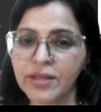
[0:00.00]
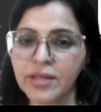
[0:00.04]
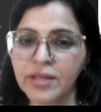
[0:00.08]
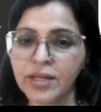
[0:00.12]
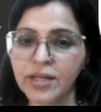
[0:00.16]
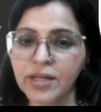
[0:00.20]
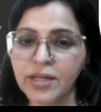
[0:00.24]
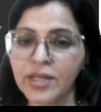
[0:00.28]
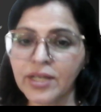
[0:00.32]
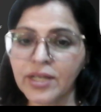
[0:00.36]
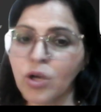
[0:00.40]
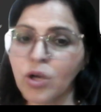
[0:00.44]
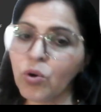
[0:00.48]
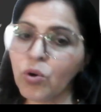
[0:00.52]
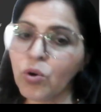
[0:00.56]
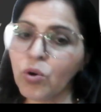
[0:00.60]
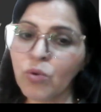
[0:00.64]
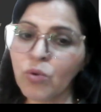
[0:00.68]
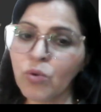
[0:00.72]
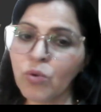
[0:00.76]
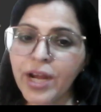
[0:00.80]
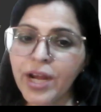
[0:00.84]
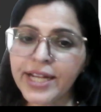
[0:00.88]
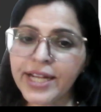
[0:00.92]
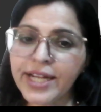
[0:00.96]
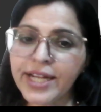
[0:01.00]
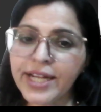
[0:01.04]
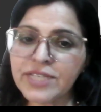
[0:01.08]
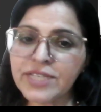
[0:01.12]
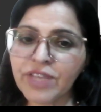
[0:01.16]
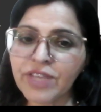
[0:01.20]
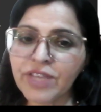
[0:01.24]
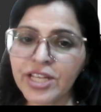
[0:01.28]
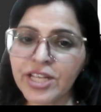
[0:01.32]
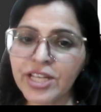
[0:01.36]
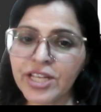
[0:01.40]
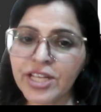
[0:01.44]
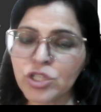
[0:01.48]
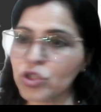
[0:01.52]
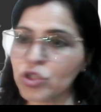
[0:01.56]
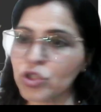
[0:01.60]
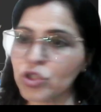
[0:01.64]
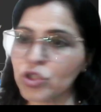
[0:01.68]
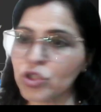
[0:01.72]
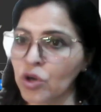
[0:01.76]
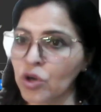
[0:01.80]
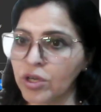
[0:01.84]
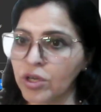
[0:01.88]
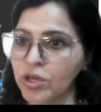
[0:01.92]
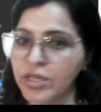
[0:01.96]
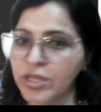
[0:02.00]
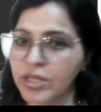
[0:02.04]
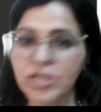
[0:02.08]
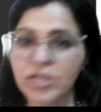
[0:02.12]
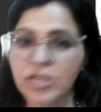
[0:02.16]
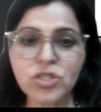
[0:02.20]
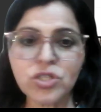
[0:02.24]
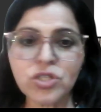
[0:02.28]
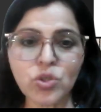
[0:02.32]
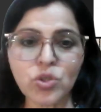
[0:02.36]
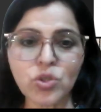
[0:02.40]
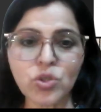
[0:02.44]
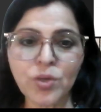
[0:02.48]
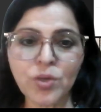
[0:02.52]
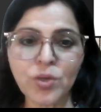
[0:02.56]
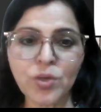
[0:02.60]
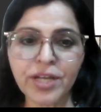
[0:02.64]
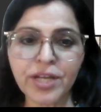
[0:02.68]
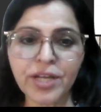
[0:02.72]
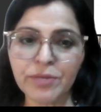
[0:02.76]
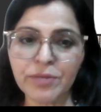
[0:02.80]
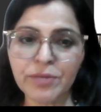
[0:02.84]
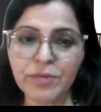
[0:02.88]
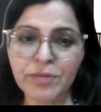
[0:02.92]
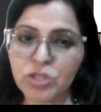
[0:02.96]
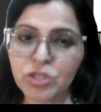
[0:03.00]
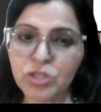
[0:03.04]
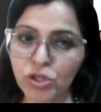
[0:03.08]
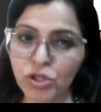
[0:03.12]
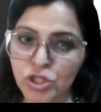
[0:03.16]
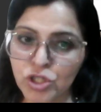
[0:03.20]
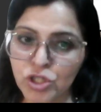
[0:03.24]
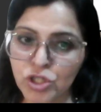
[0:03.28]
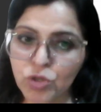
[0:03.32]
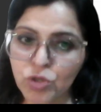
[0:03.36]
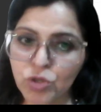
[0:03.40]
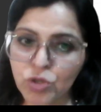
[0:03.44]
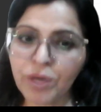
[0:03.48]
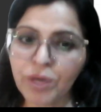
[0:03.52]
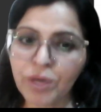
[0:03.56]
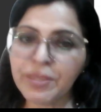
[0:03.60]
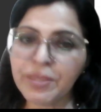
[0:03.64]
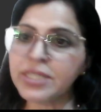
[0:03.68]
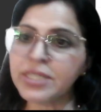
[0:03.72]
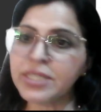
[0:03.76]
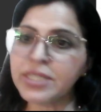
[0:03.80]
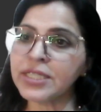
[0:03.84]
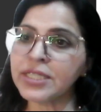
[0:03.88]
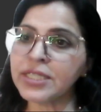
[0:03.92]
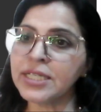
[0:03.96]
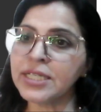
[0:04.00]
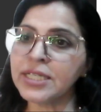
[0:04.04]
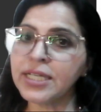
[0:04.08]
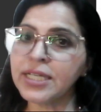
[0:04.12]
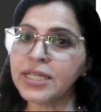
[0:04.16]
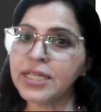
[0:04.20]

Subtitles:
Now, why it is very strong? Sodium is also a metal.